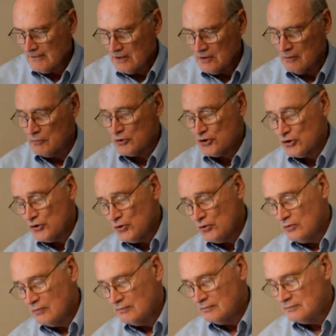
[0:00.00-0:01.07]
Number 2,
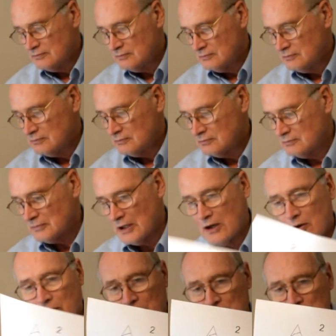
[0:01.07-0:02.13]

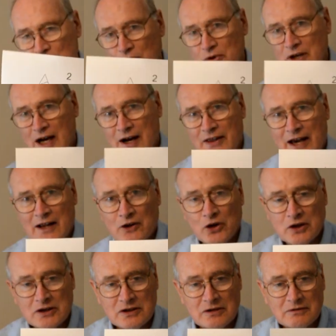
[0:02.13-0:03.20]
I already showed you how that
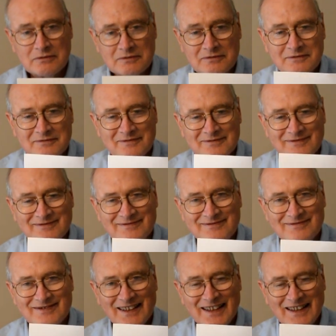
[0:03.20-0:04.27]
looks.
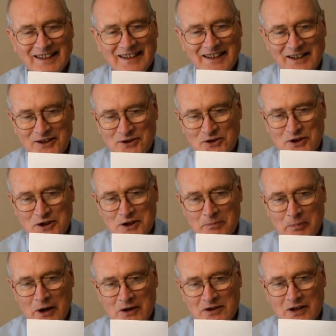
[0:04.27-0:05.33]
It's just a
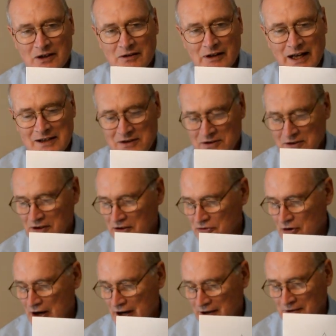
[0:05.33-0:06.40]
pair of sunglasses on a
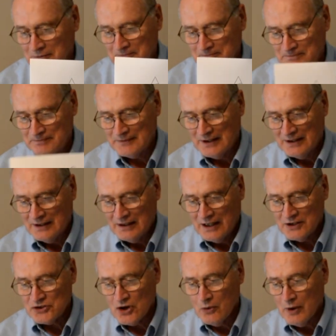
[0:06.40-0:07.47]
triangle,
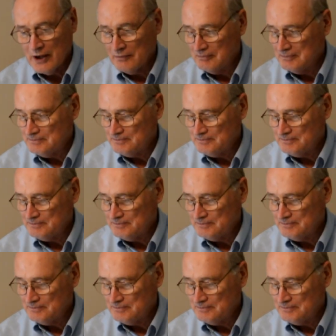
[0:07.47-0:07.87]
and so on.